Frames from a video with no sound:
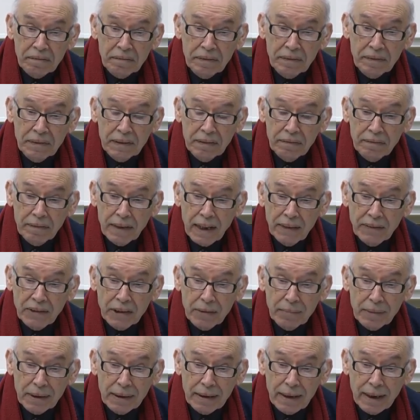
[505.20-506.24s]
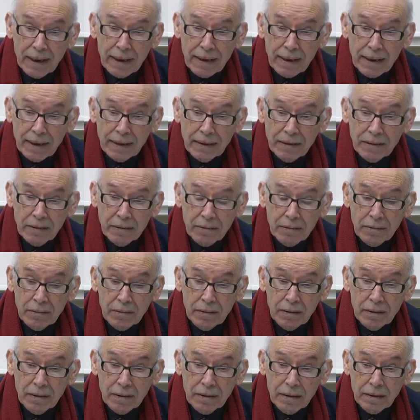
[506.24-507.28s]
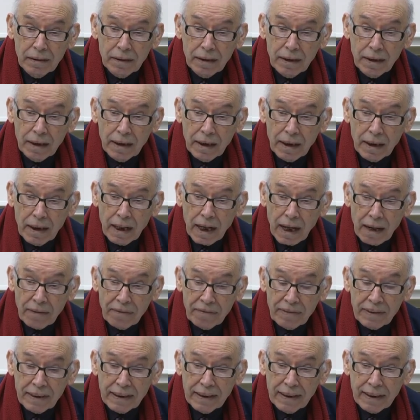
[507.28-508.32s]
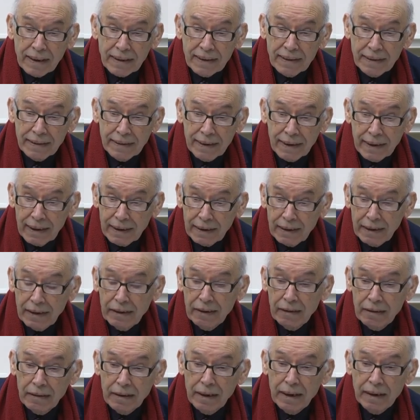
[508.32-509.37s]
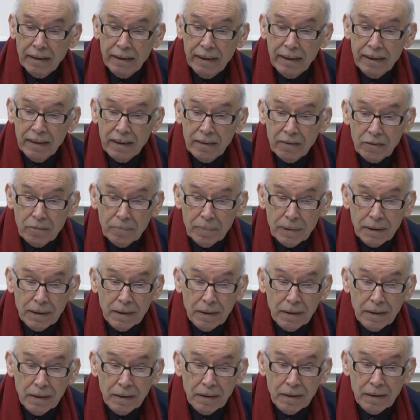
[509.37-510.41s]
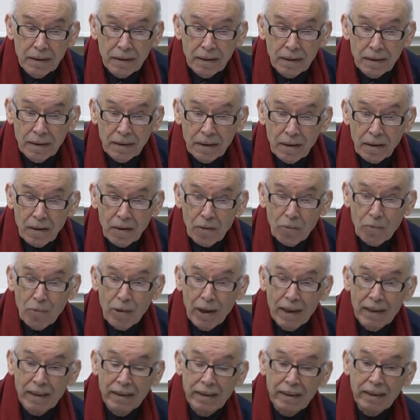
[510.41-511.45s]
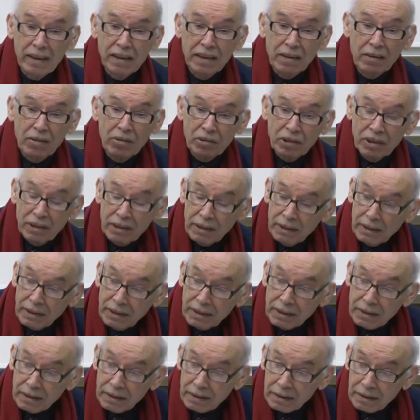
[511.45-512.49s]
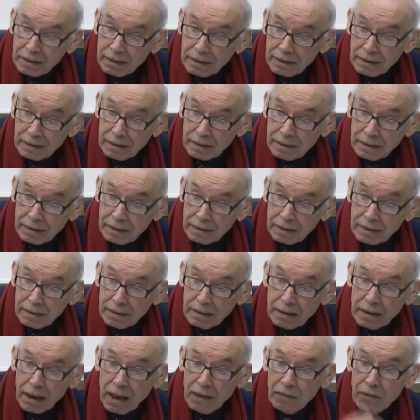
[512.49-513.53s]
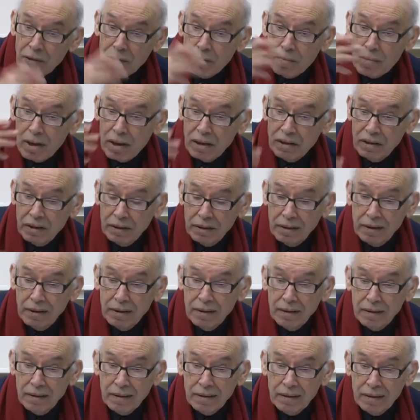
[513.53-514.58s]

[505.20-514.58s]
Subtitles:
55, something like that, you know, Africa stayed in underdeveloped, while these countries have emerged